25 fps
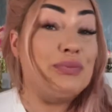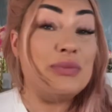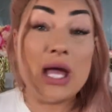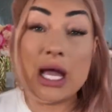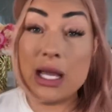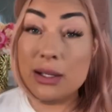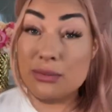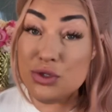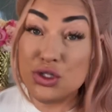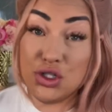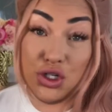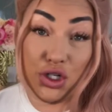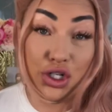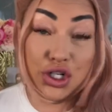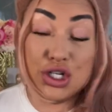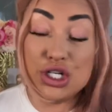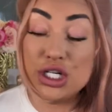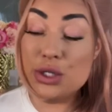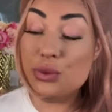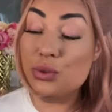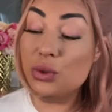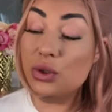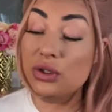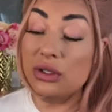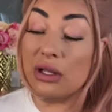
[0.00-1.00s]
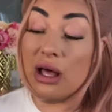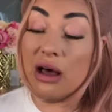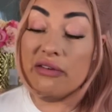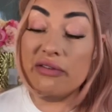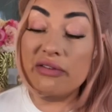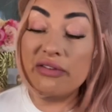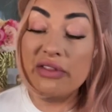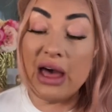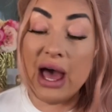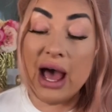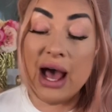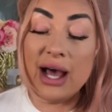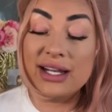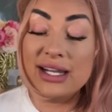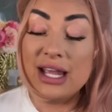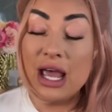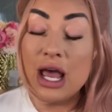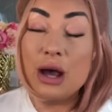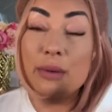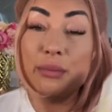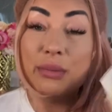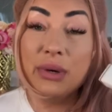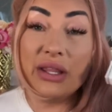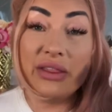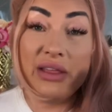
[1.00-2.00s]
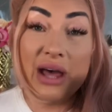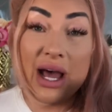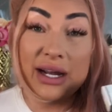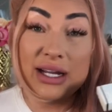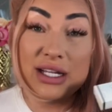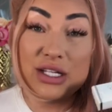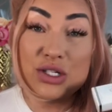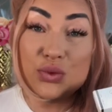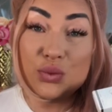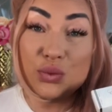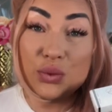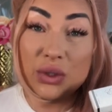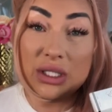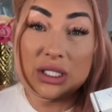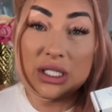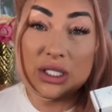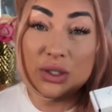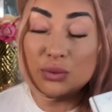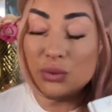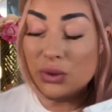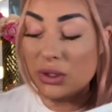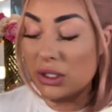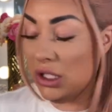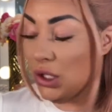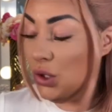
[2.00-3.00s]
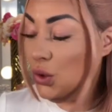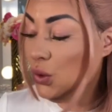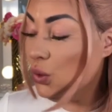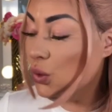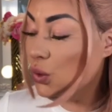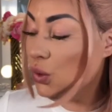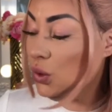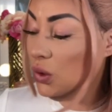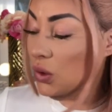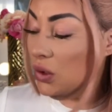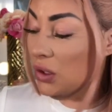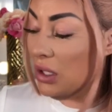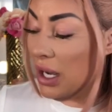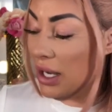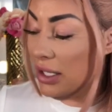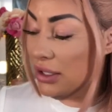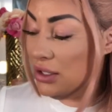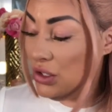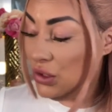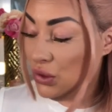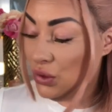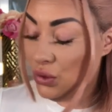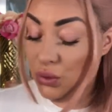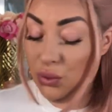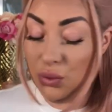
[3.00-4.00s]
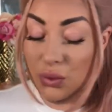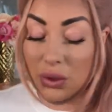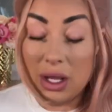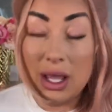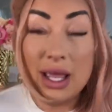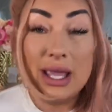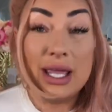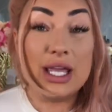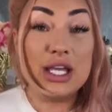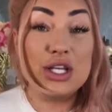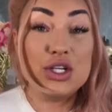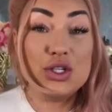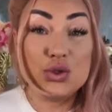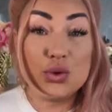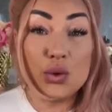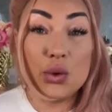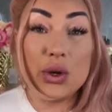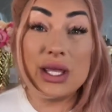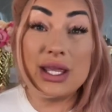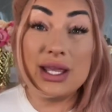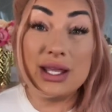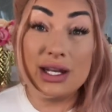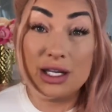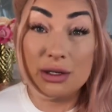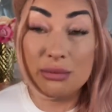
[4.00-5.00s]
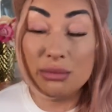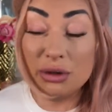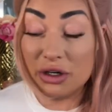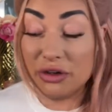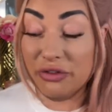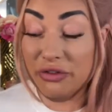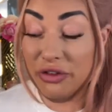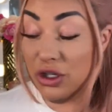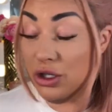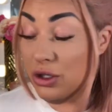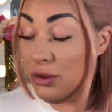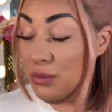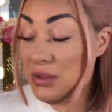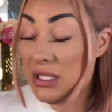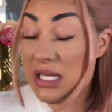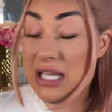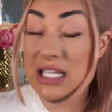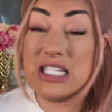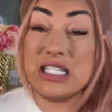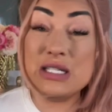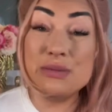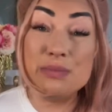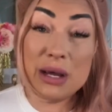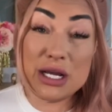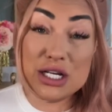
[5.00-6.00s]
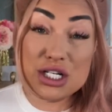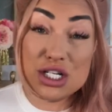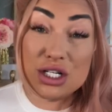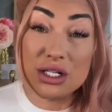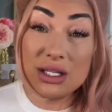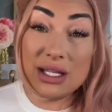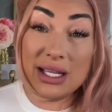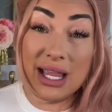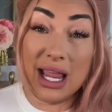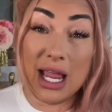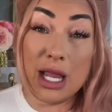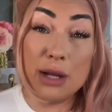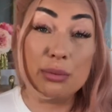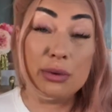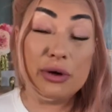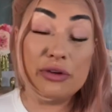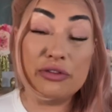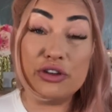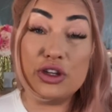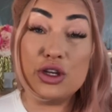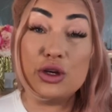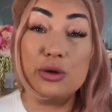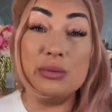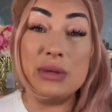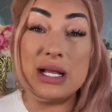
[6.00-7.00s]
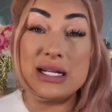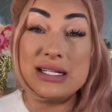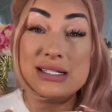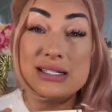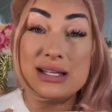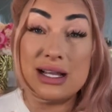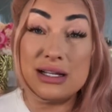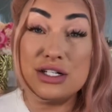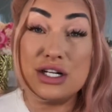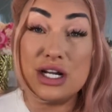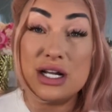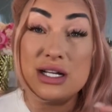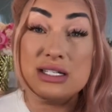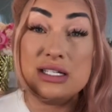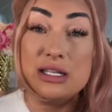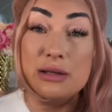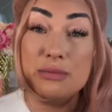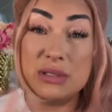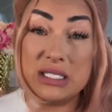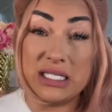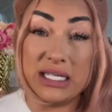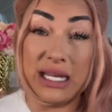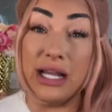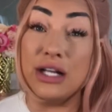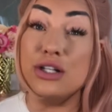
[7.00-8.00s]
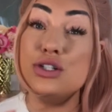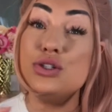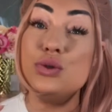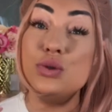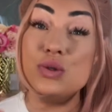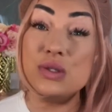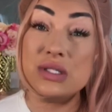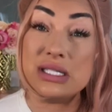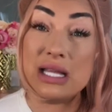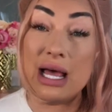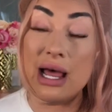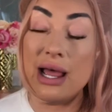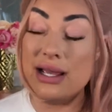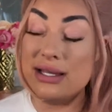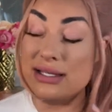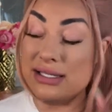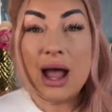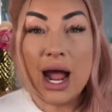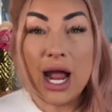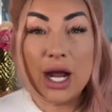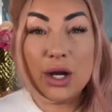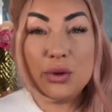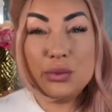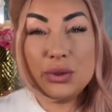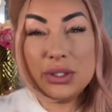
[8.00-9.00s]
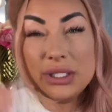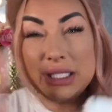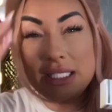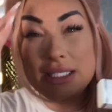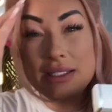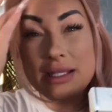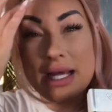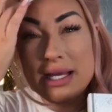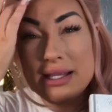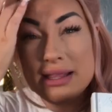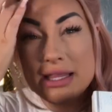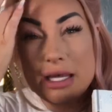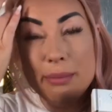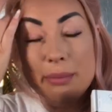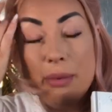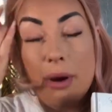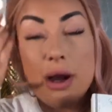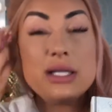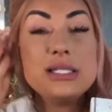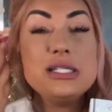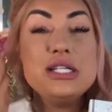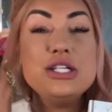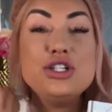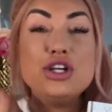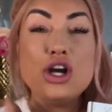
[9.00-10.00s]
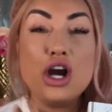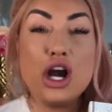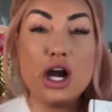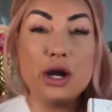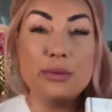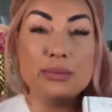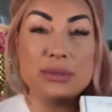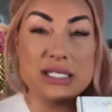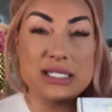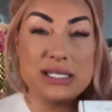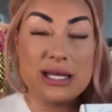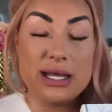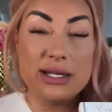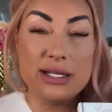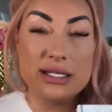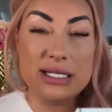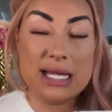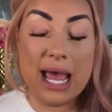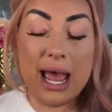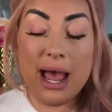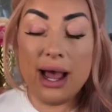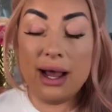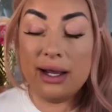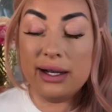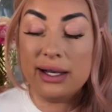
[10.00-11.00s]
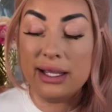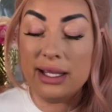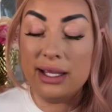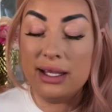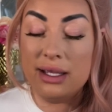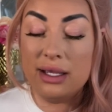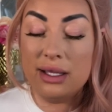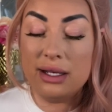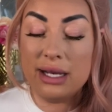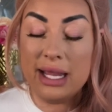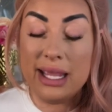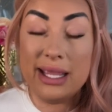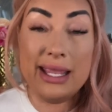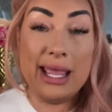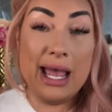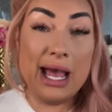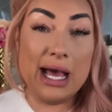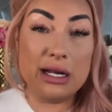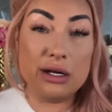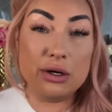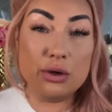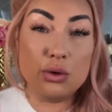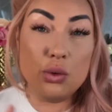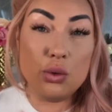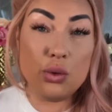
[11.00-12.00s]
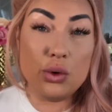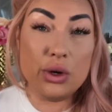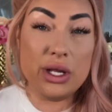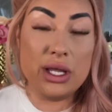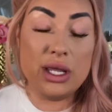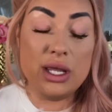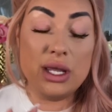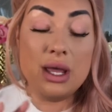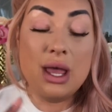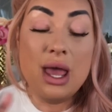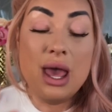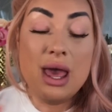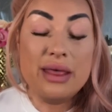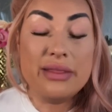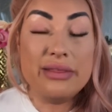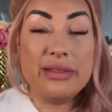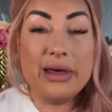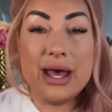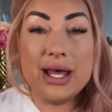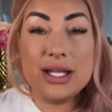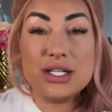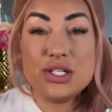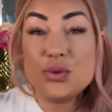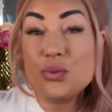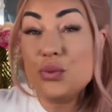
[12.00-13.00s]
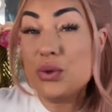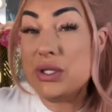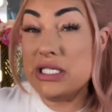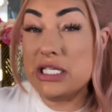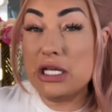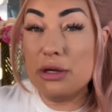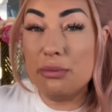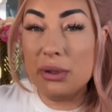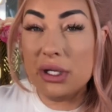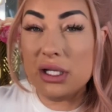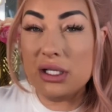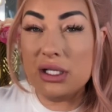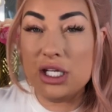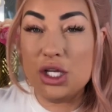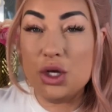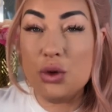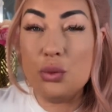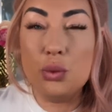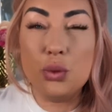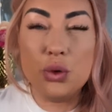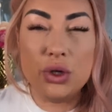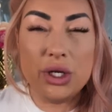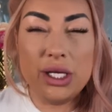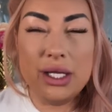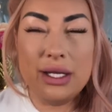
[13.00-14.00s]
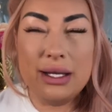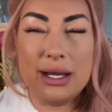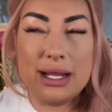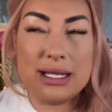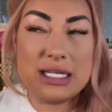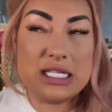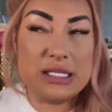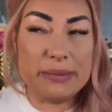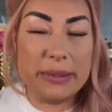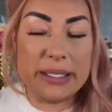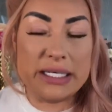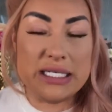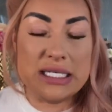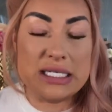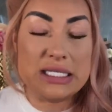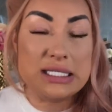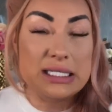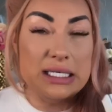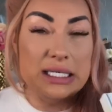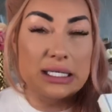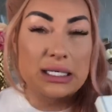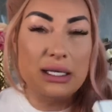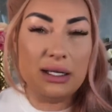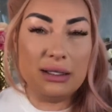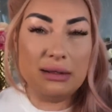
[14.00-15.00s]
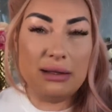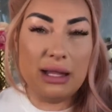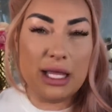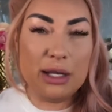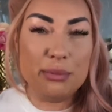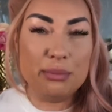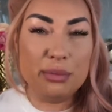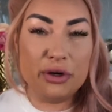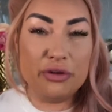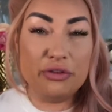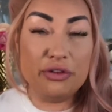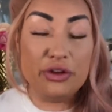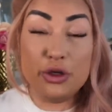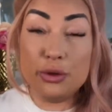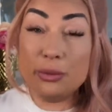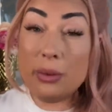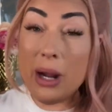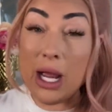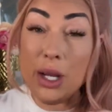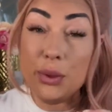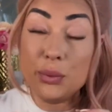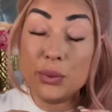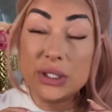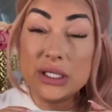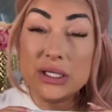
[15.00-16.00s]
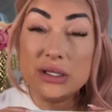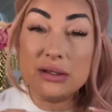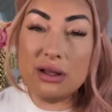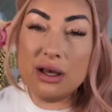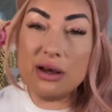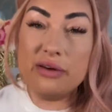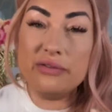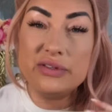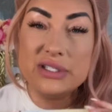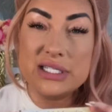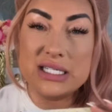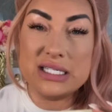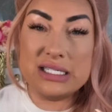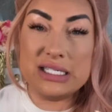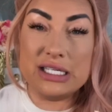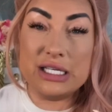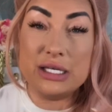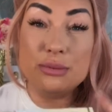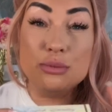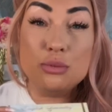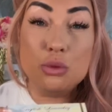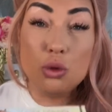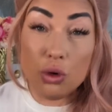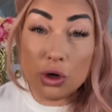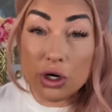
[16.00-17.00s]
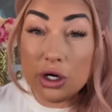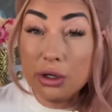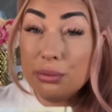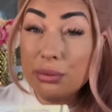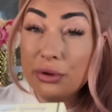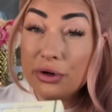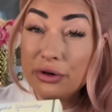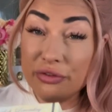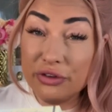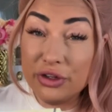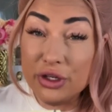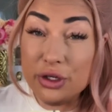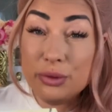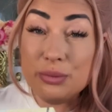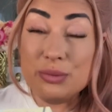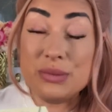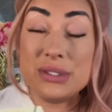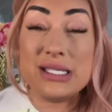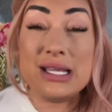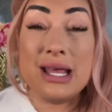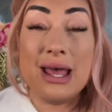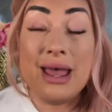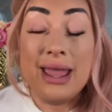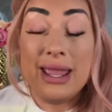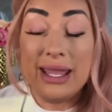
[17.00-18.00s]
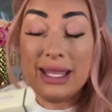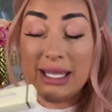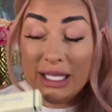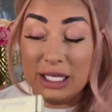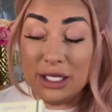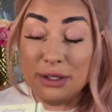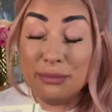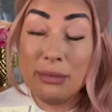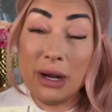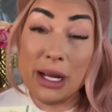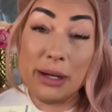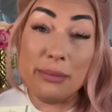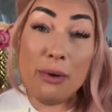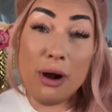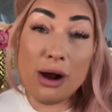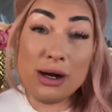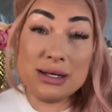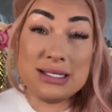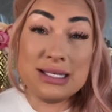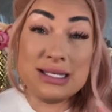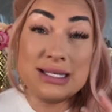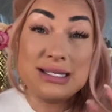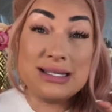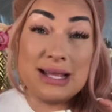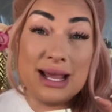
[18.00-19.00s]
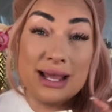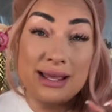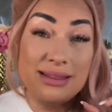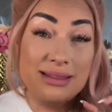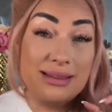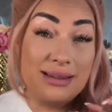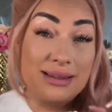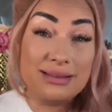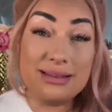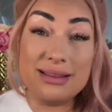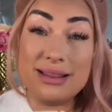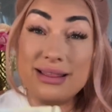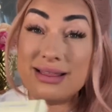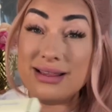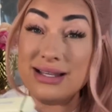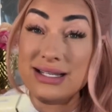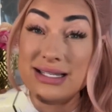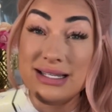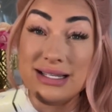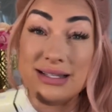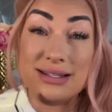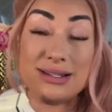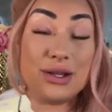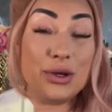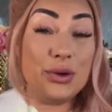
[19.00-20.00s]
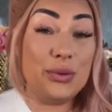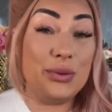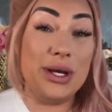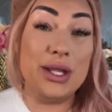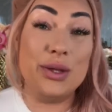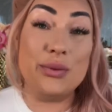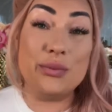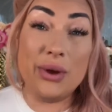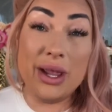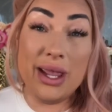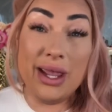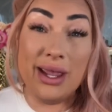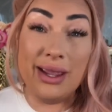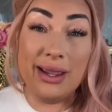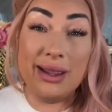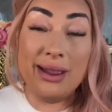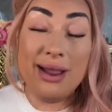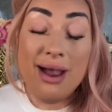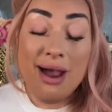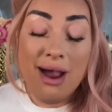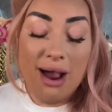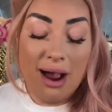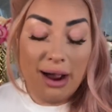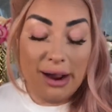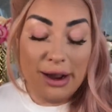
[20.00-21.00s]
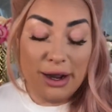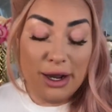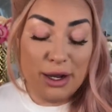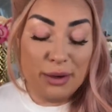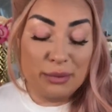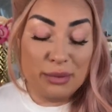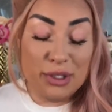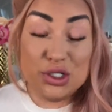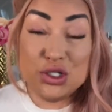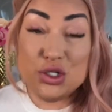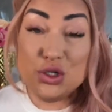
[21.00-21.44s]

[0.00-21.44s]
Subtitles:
I'm sure she will love that, but that is really, really cool. I do enjoy getting perfumes, especially a perfume that's such a substantial size. I really like that BoxyCharm decided to add in a category that we typically wouldn't expect to see, like perfume. I would love to see more perfumes in my boxes. I think that this is a great way to